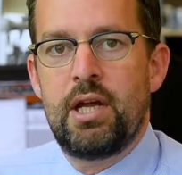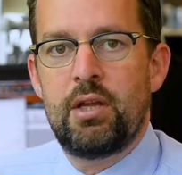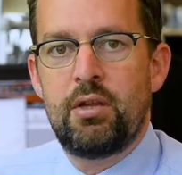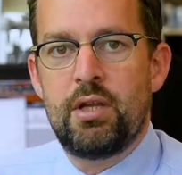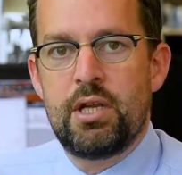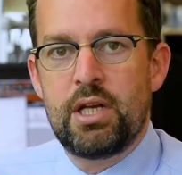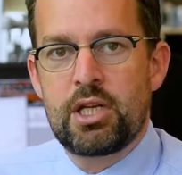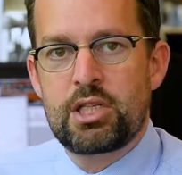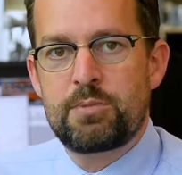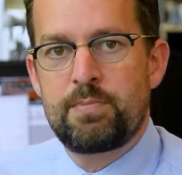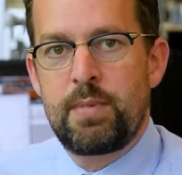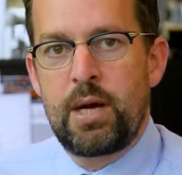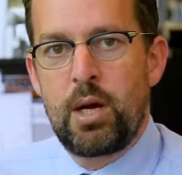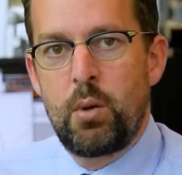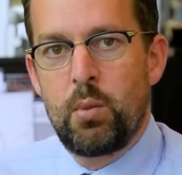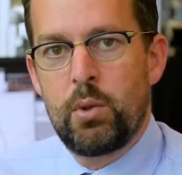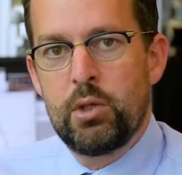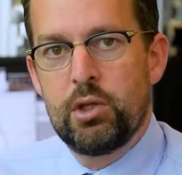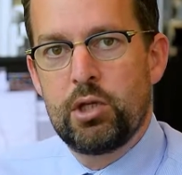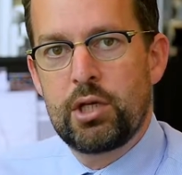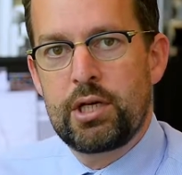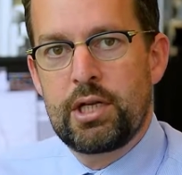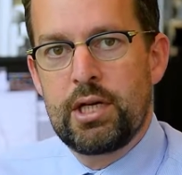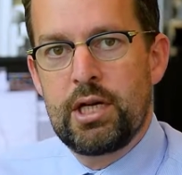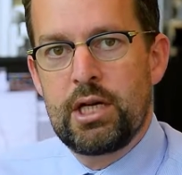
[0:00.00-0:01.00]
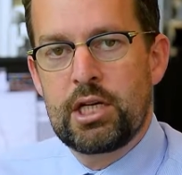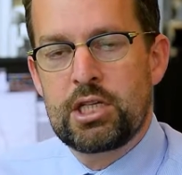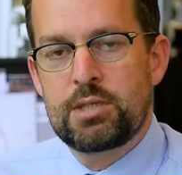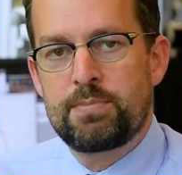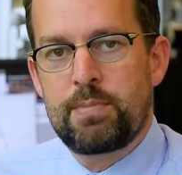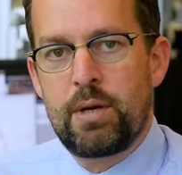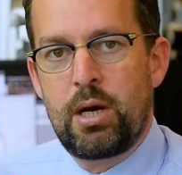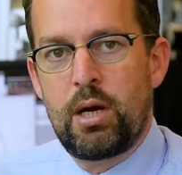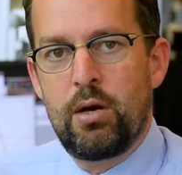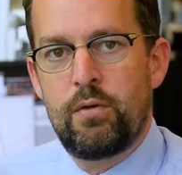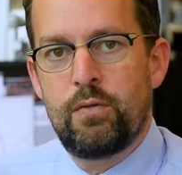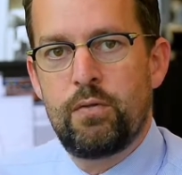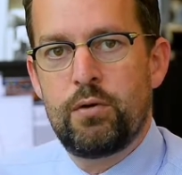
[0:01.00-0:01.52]
And the expiry, we look at an
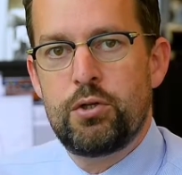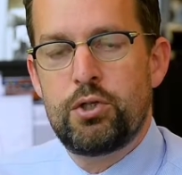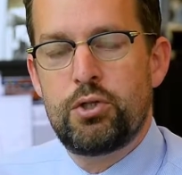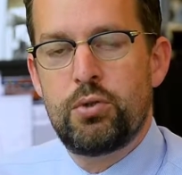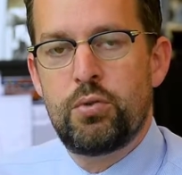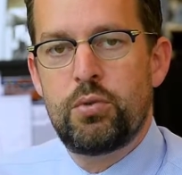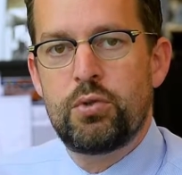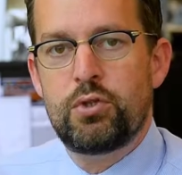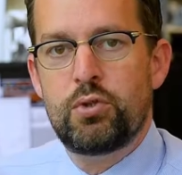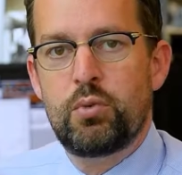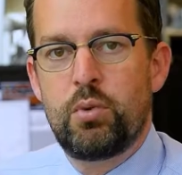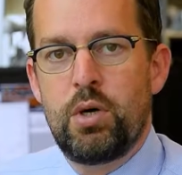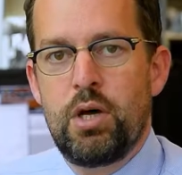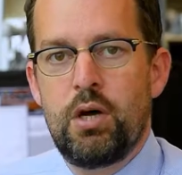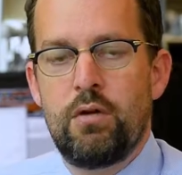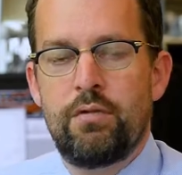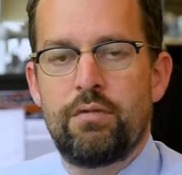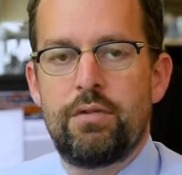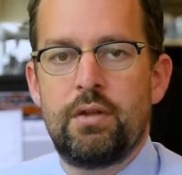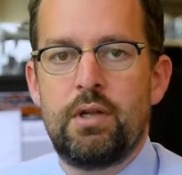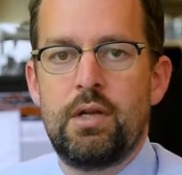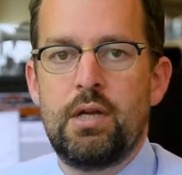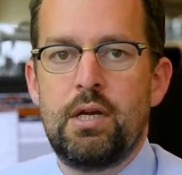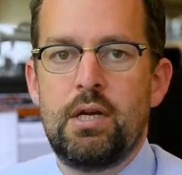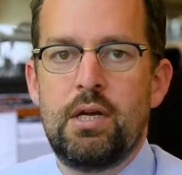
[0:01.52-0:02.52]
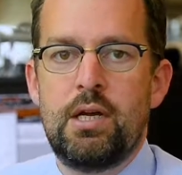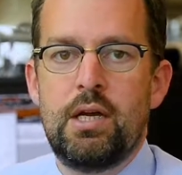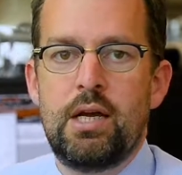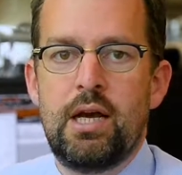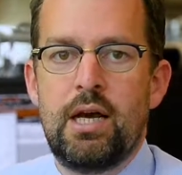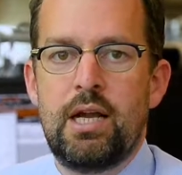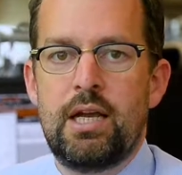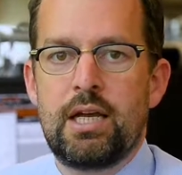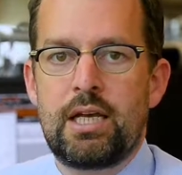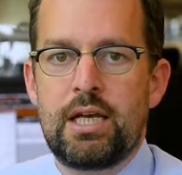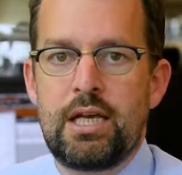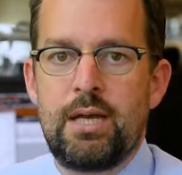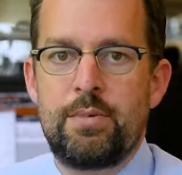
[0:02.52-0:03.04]
expiry for June 12th,
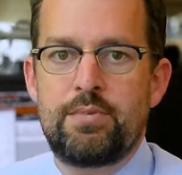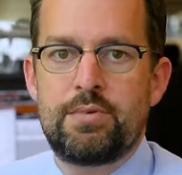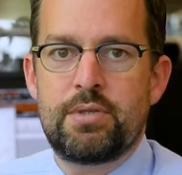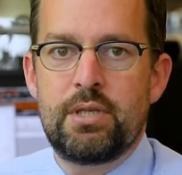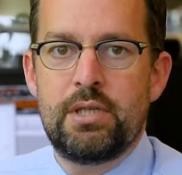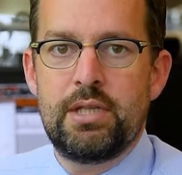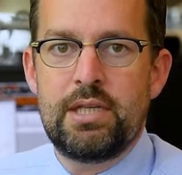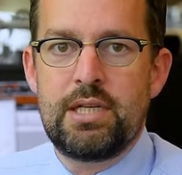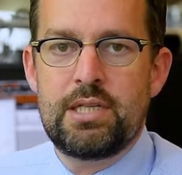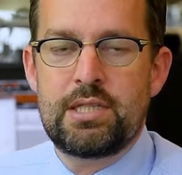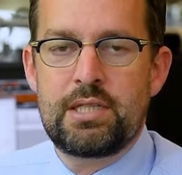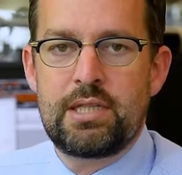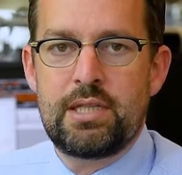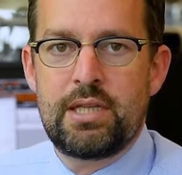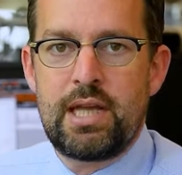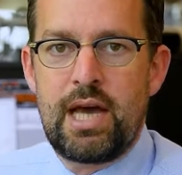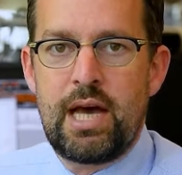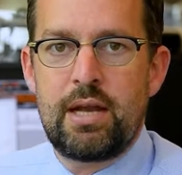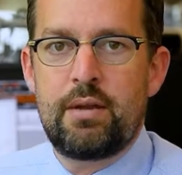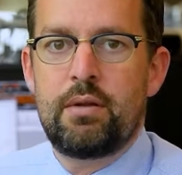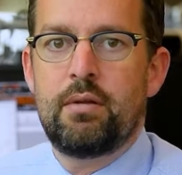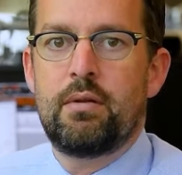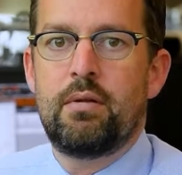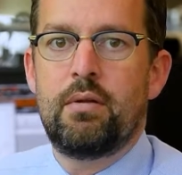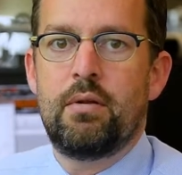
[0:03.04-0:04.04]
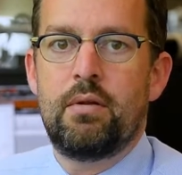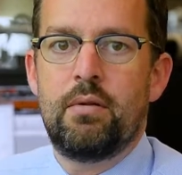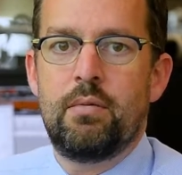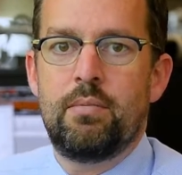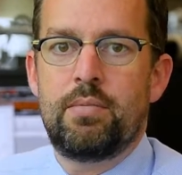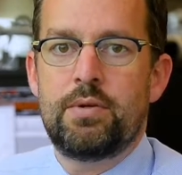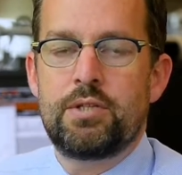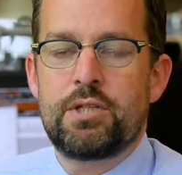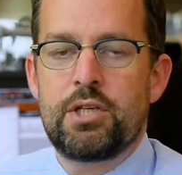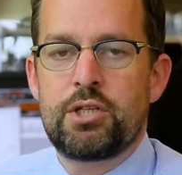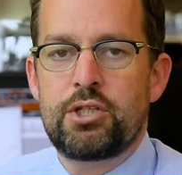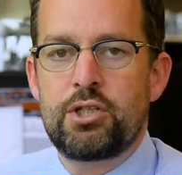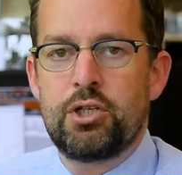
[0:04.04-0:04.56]
and it keeps at least that
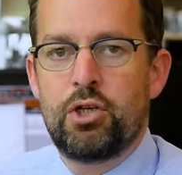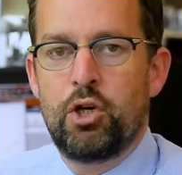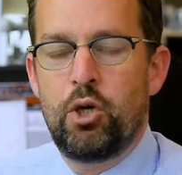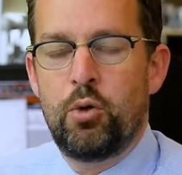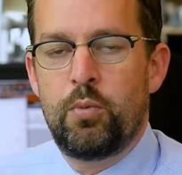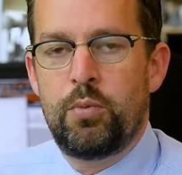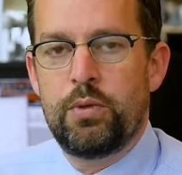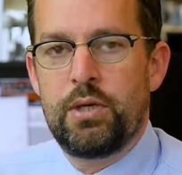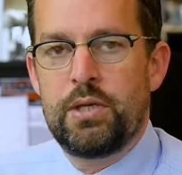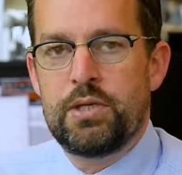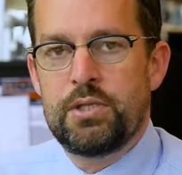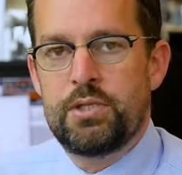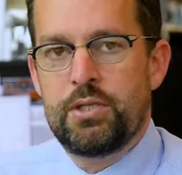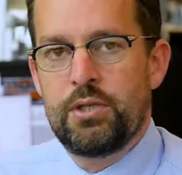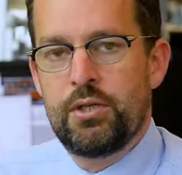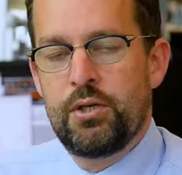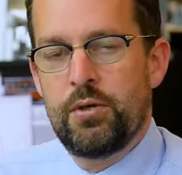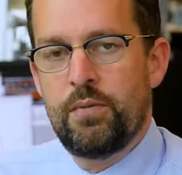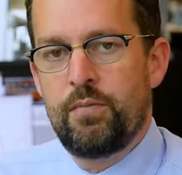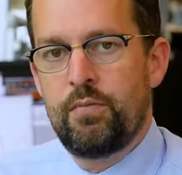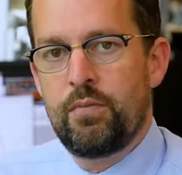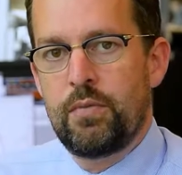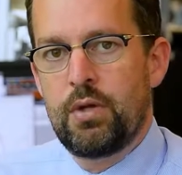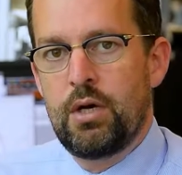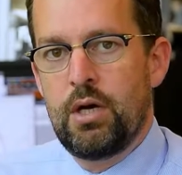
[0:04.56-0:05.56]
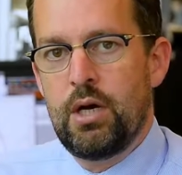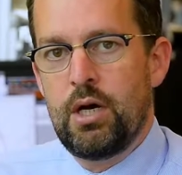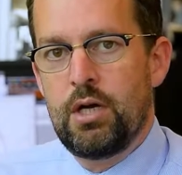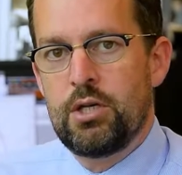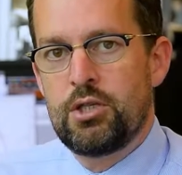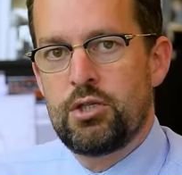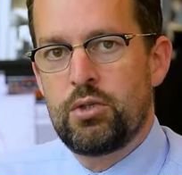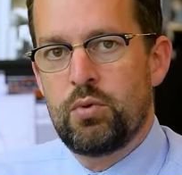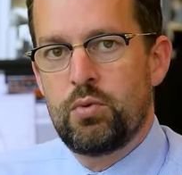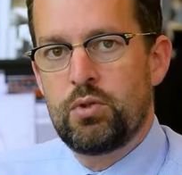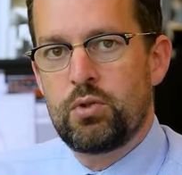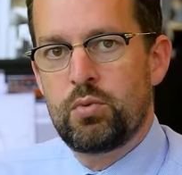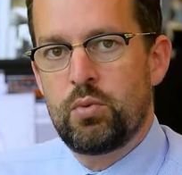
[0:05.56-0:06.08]
position open until
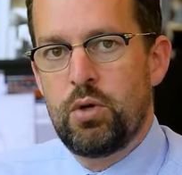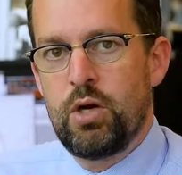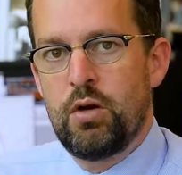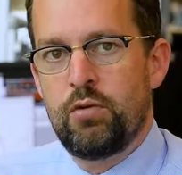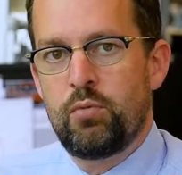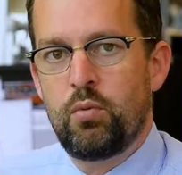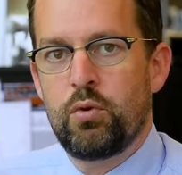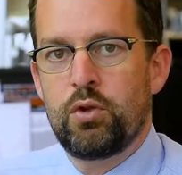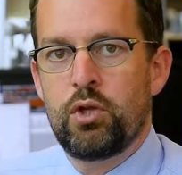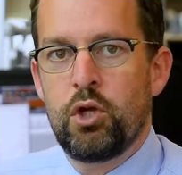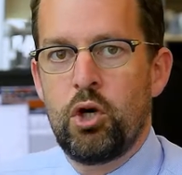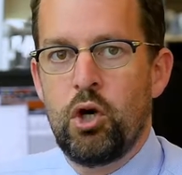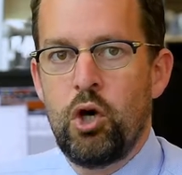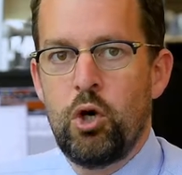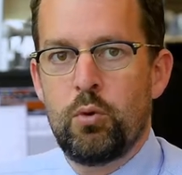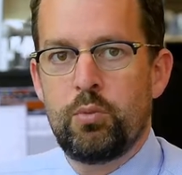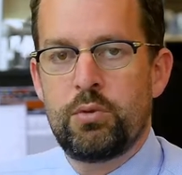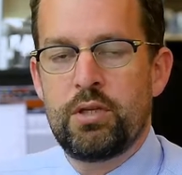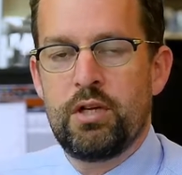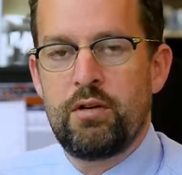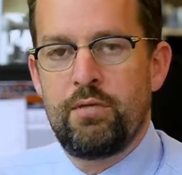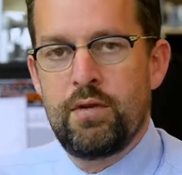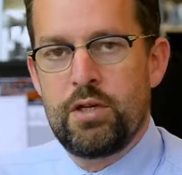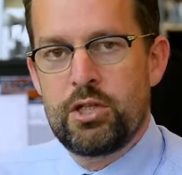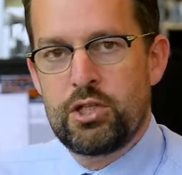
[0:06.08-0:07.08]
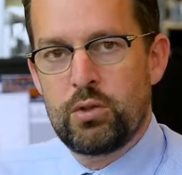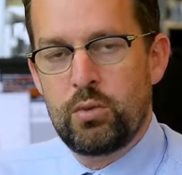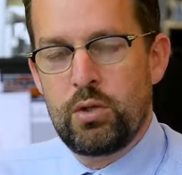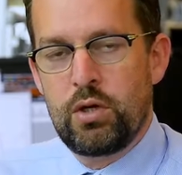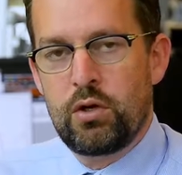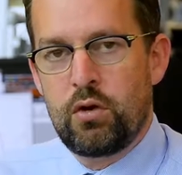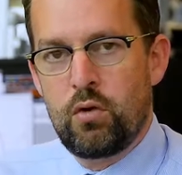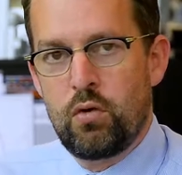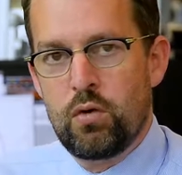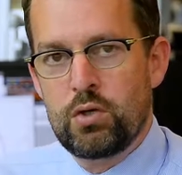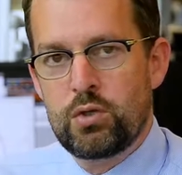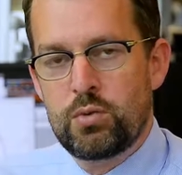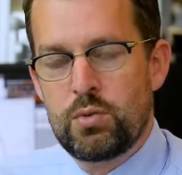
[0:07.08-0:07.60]
June 12th, with the hope that eventually,
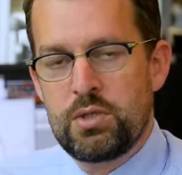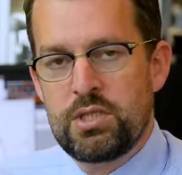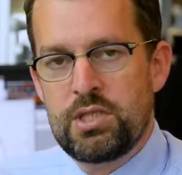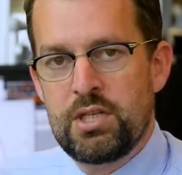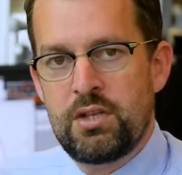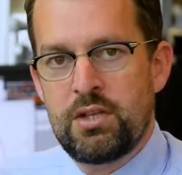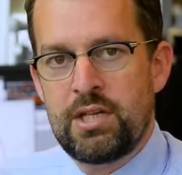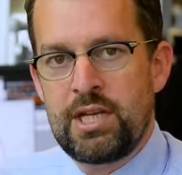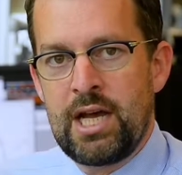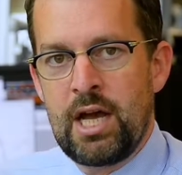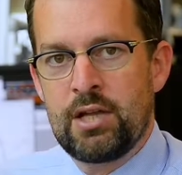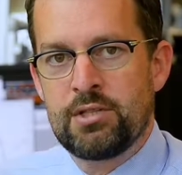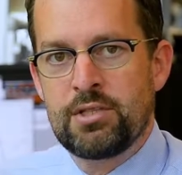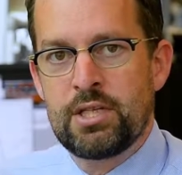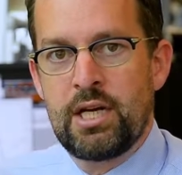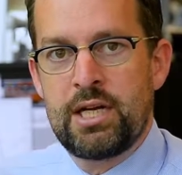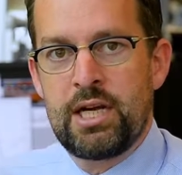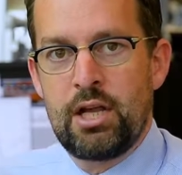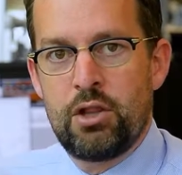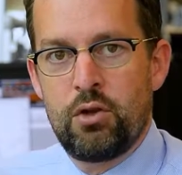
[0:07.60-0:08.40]
of course, we see the downside.